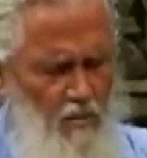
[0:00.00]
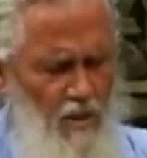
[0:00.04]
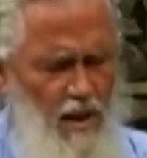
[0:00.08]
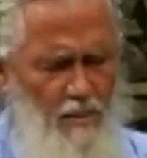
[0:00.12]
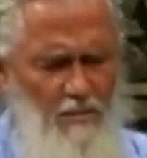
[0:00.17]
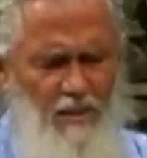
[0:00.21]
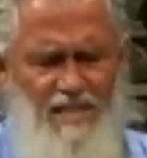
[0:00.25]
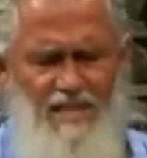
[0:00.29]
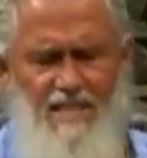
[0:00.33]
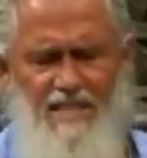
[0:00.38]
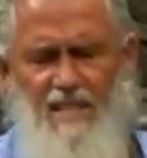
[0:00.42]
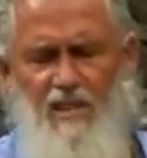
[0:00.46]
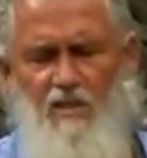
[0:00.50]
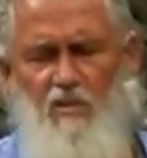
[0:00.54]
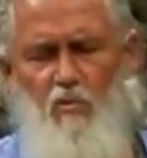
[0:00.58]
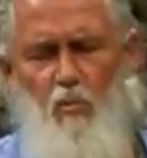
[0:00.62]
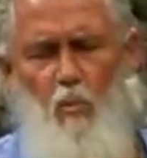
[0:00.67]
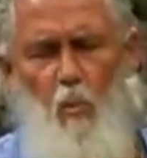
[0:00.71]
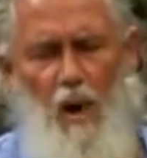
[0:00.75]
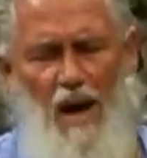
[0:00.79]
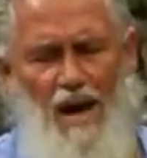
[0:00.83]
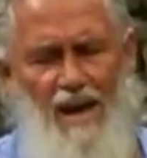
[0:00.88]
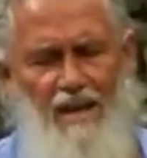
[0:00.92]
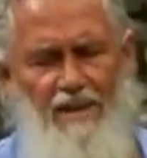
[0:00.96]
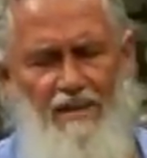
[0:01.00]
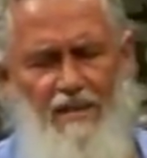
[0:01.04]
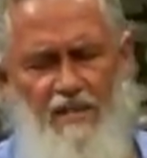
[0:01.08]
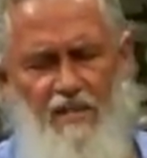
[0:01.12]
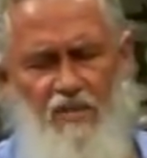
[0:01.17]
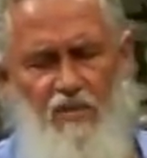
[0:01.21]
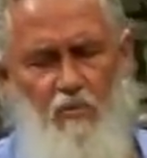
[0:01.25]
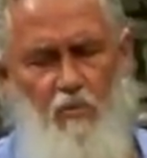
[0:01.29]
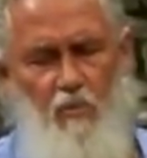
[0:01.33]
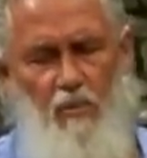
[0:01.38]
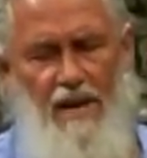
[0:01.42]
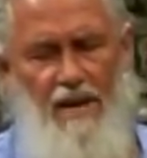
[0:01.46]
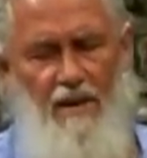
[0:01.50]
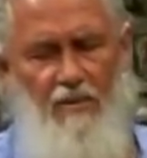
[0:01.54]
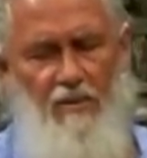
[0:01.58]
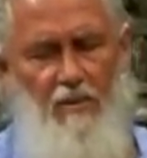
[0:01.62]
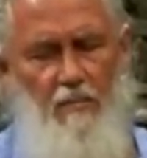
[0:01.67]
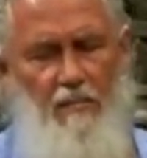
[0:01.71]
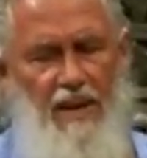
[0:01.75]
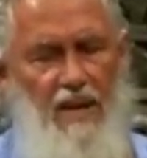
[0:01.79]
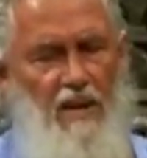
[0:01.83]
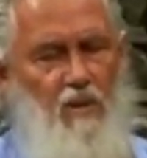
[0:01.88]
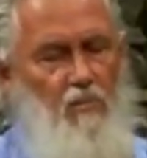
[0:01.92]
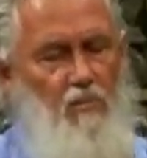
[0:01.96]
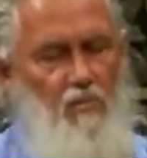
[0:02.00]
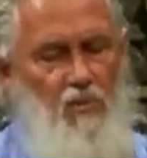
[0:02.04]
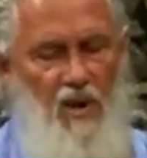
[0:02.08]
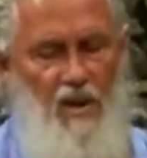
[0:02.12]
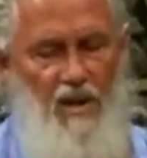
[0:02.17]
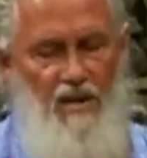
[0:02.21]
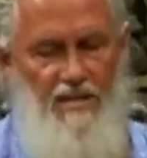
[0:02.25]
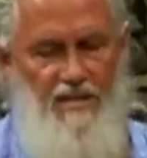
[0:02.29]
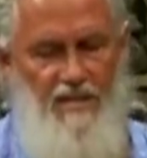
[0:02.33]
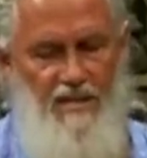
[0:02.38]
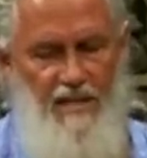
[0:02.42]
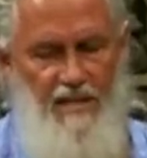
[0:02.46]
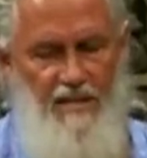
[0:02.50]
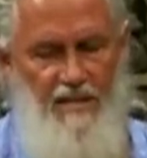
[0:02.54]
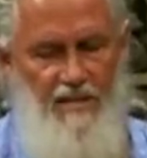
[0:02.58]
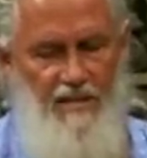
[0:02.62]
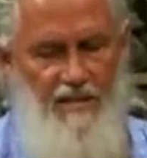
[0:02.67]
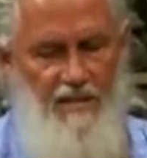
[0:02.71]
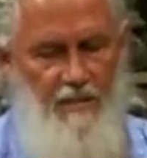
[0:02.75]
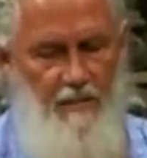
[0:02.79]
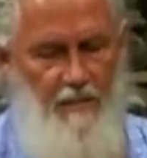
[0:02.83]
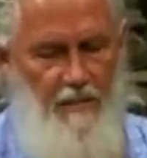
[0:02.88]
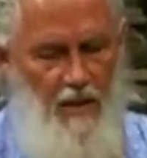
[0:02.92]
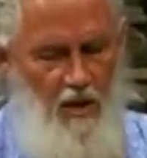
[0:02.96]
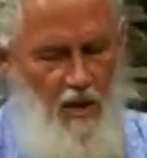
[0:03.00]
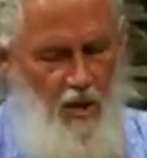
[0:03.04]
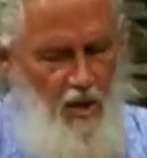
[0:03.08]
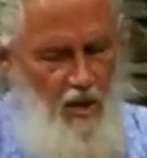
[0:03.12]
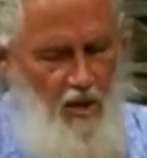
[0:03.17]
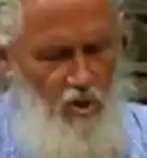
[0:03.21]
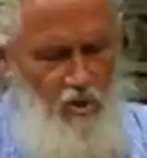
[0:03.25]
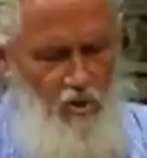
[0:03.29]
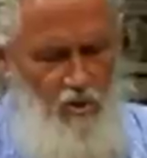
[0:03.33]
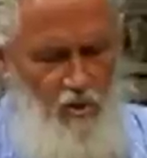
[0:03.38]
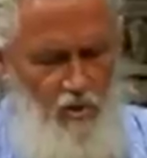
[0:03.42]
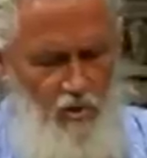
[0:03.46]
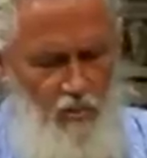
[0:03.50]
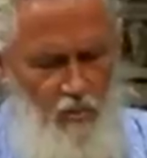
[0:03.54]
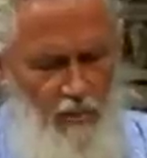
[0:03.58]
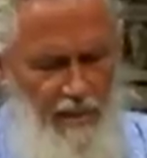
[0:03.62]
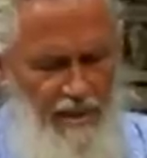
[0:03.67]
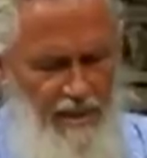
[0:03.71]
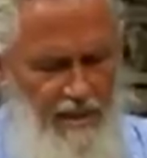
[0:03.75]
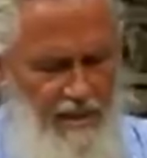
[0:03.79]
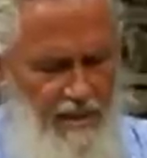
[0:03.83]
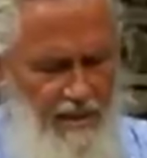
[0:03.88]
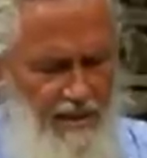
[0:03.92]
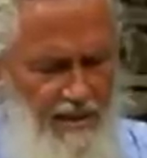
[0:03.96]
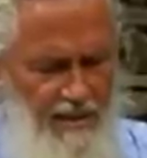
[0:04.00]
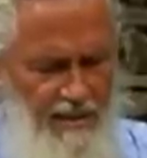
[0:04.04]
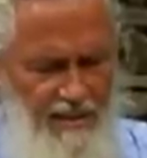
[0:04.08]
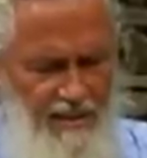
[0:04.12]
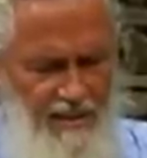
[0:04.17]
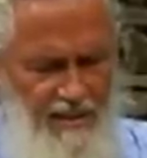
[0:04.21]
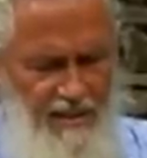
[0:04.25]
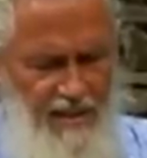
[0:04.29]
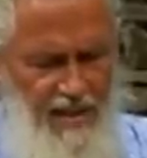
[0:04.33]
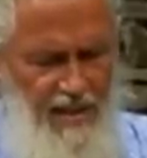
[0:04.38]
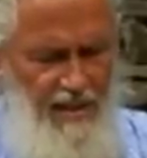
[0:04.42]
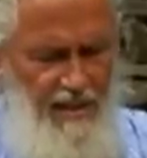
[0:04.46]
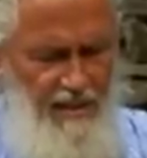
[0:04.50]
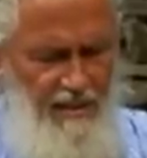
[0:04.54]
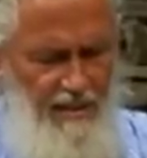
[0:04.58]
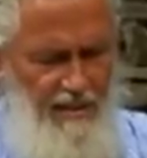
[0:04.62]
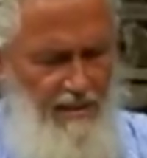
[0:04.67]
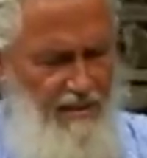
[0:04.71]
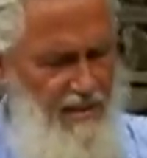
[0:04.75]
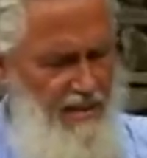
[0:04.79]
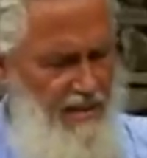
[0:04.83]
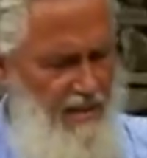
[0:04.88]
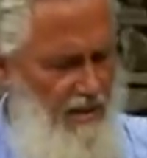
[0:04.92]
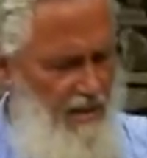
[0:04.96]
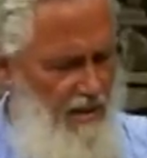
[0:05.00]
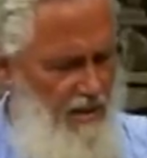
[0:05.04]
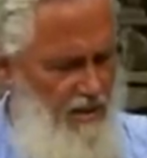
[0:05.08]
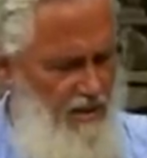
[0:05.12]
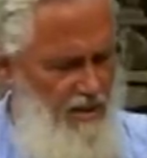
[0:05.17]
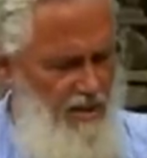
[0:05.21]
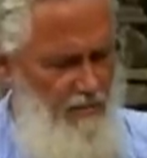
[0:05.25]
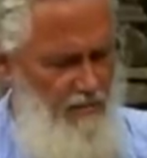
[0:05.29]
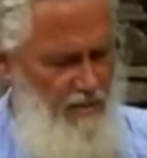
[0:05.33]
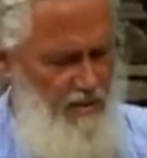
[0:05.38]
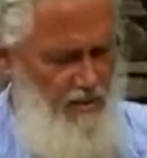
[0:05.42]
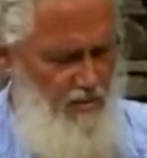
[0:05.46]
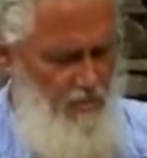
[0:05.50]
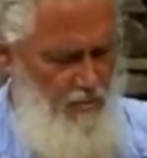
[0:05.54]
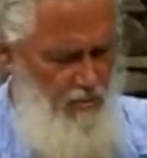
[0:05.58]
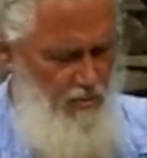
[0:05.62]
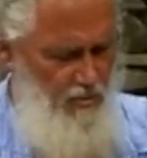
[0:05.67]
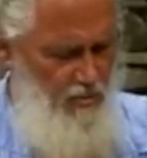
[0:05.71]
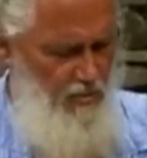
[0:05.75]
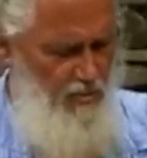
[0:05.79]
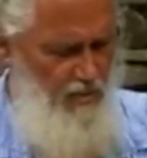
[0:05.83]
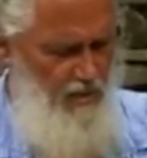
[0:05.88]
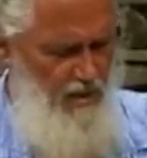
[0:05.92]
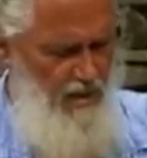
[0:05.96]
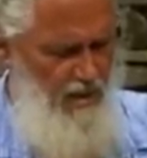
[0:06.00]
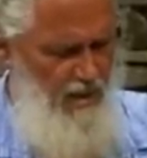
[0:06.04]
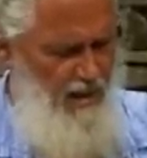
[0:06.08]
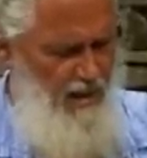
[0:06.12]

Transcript: Ramana says, why this roundabout process? Should we not state the ultimate truth